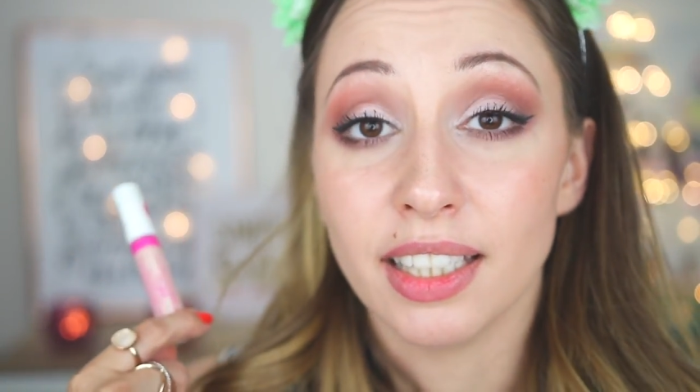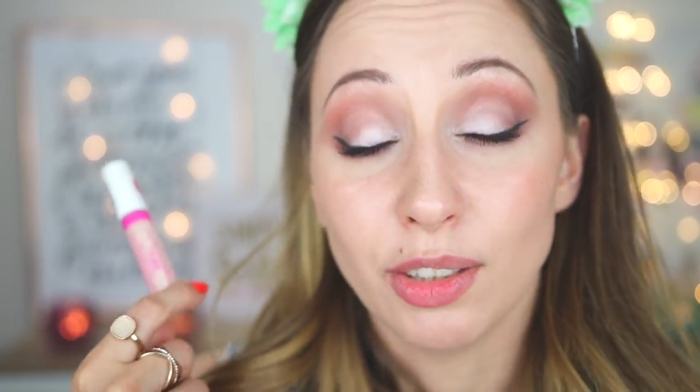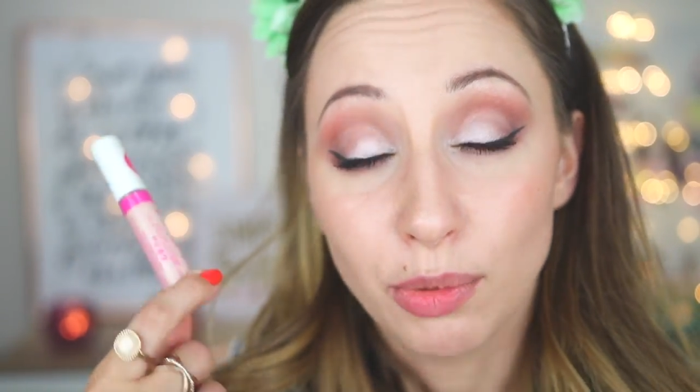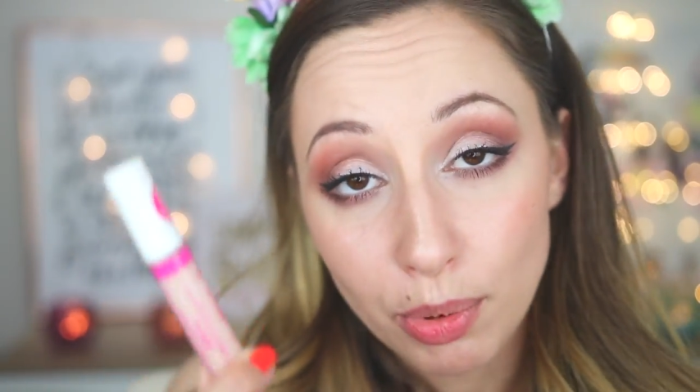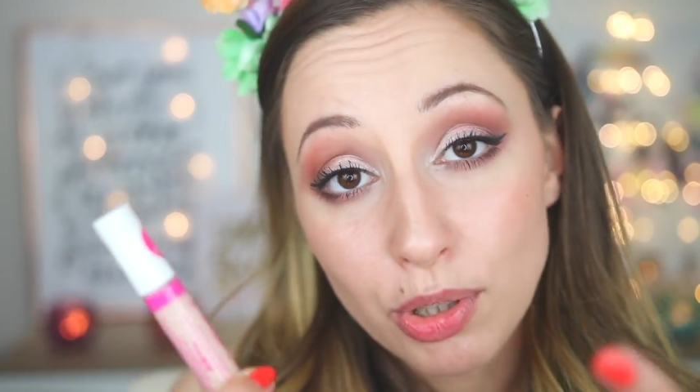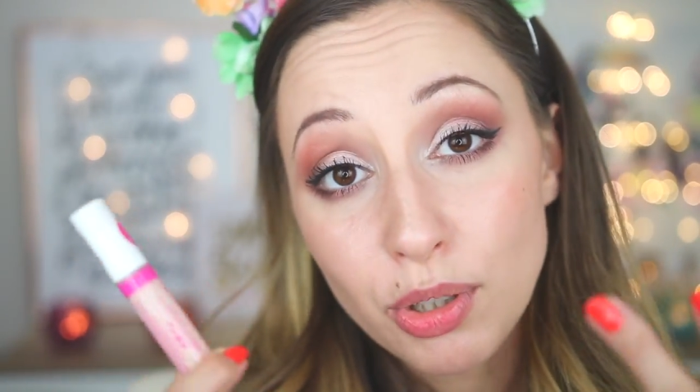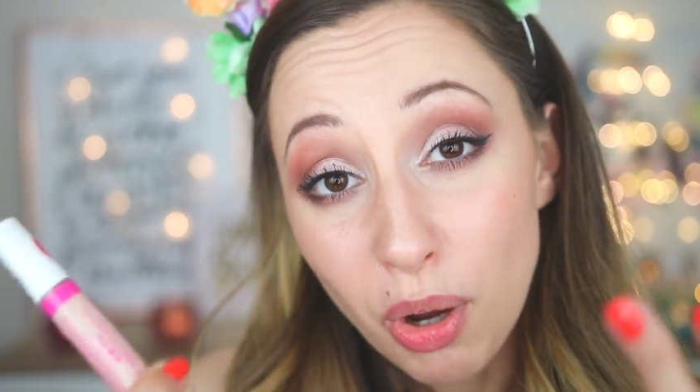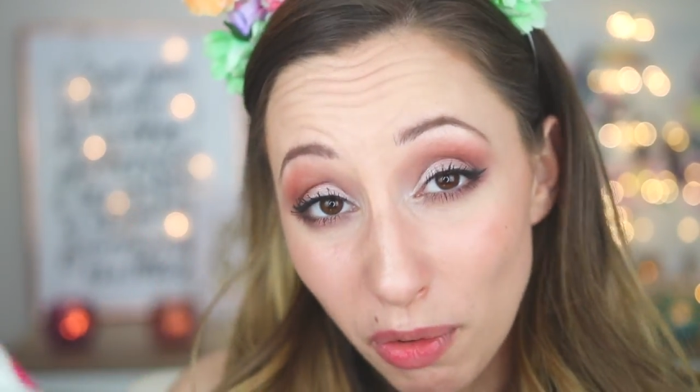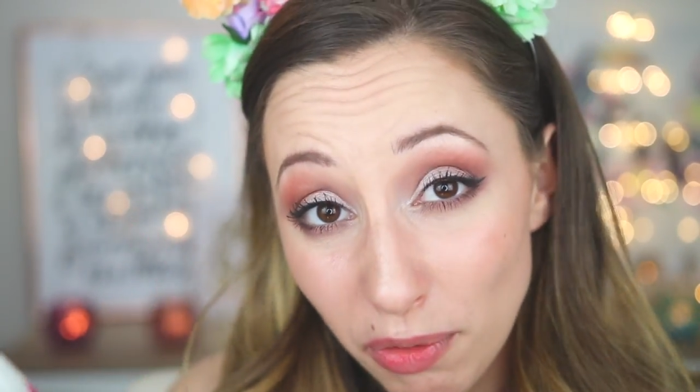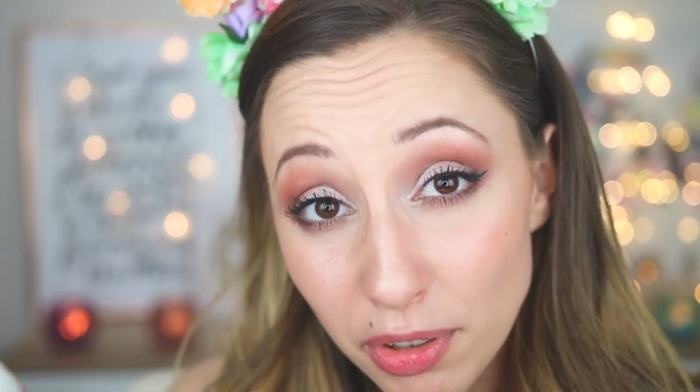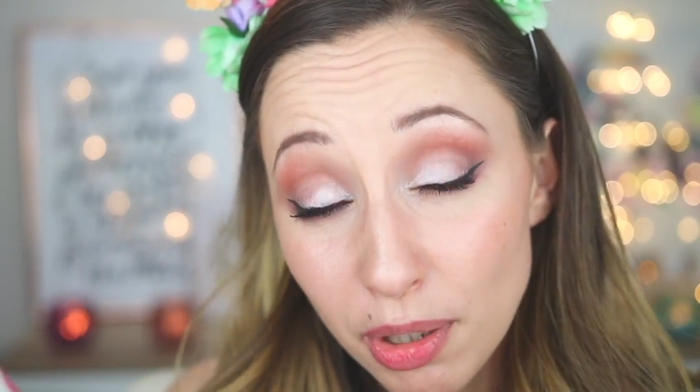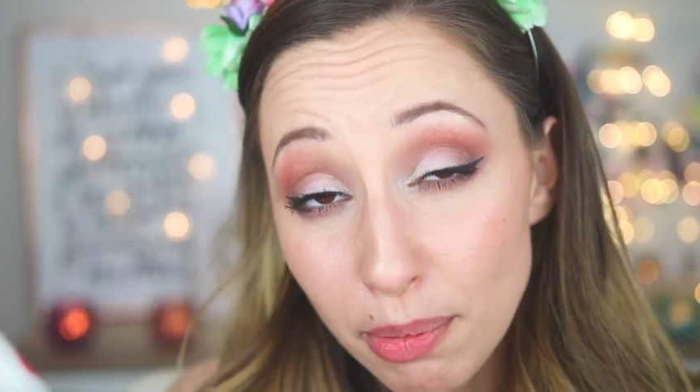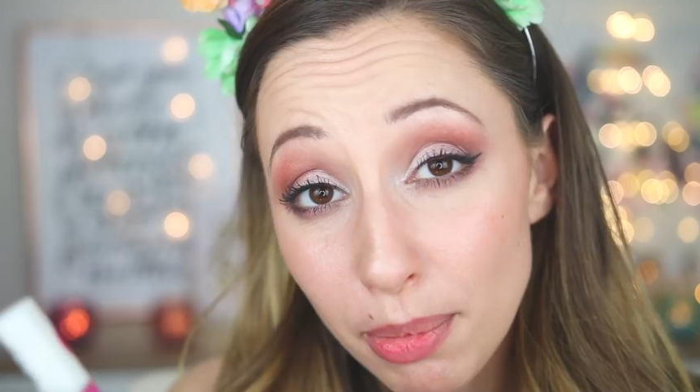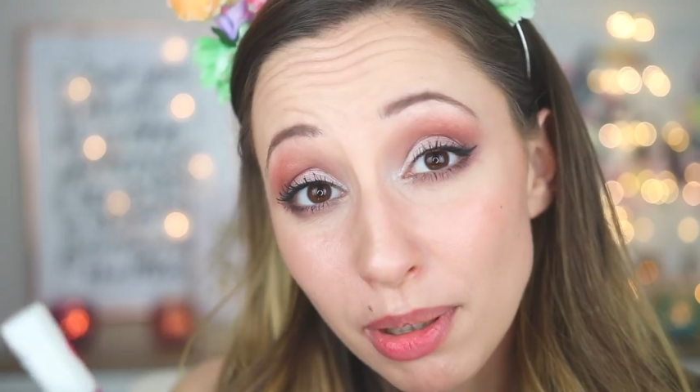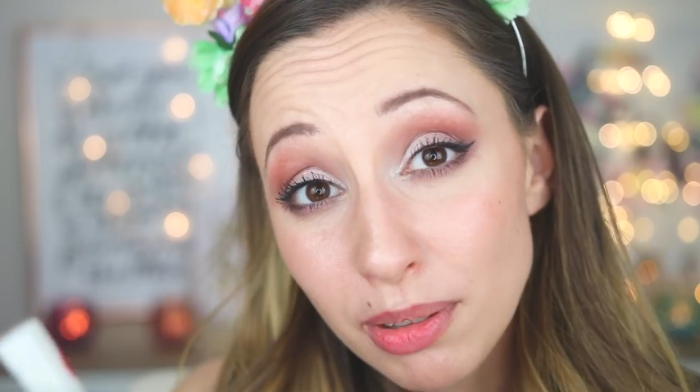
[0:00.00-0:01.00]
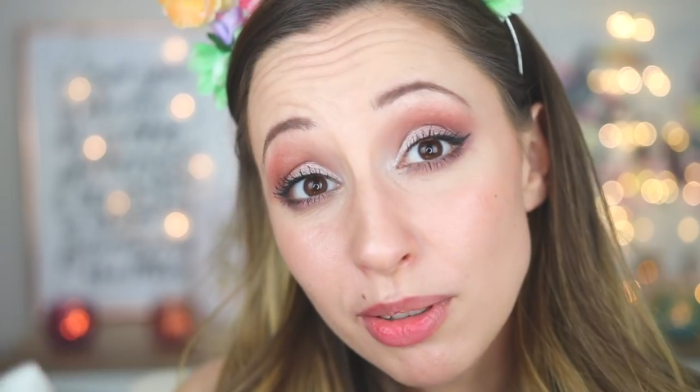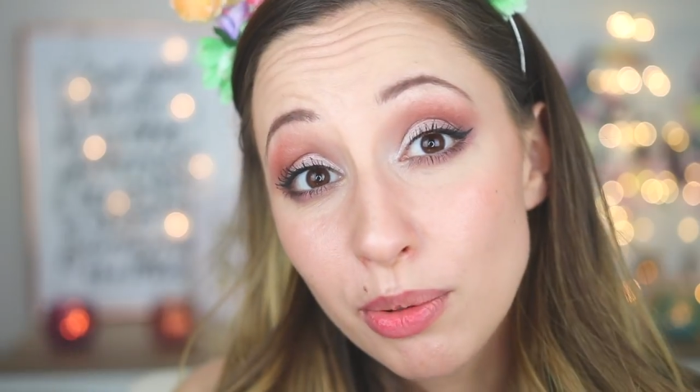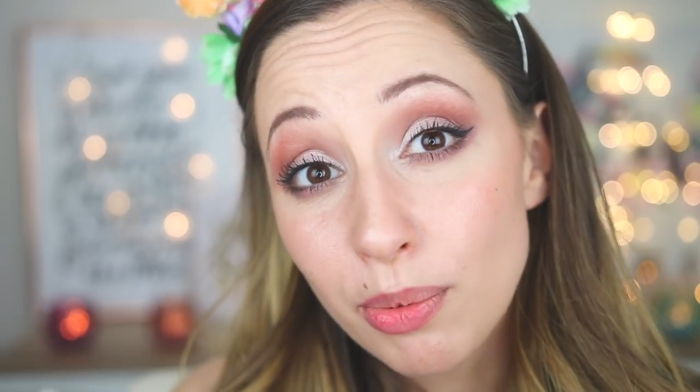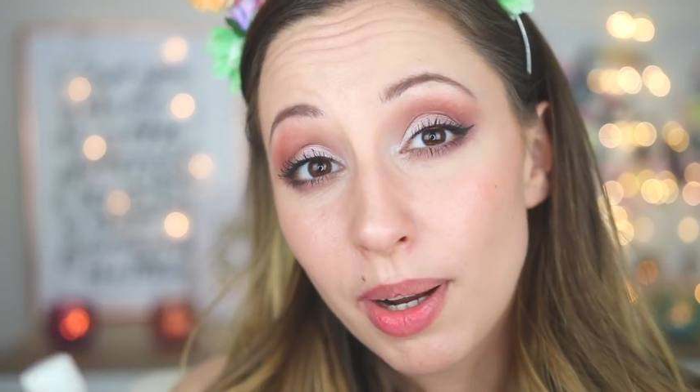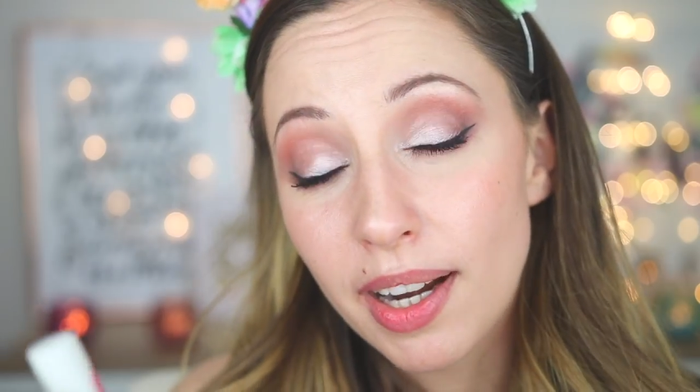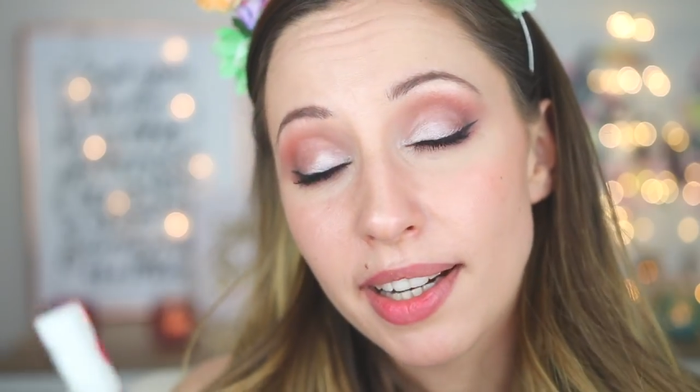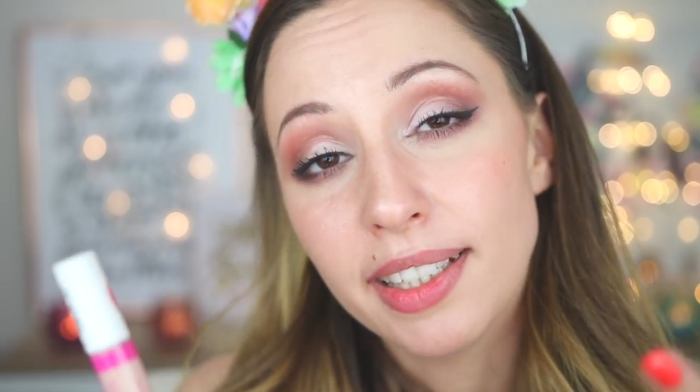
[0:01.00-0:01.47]
it was comfortable
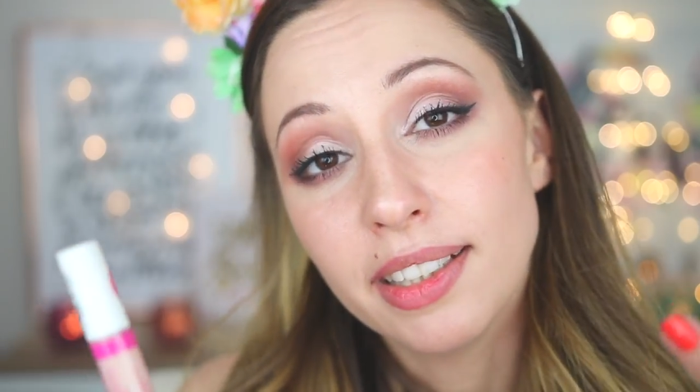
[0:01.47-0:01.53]
to wear